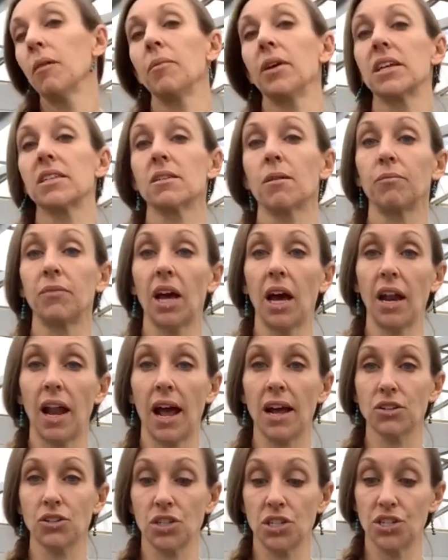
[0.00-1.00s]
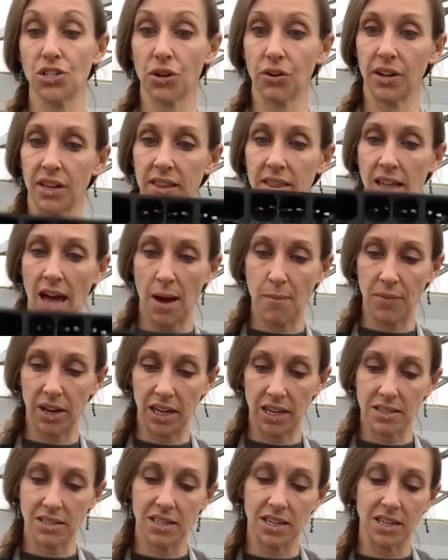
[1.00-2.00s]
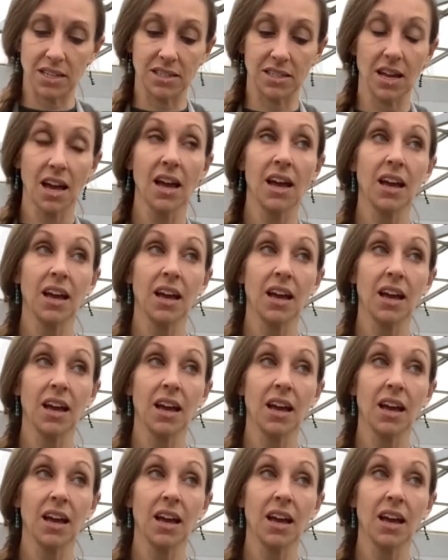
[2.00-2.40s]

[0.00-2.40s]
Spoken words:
because I'm not actually starting that many seeds.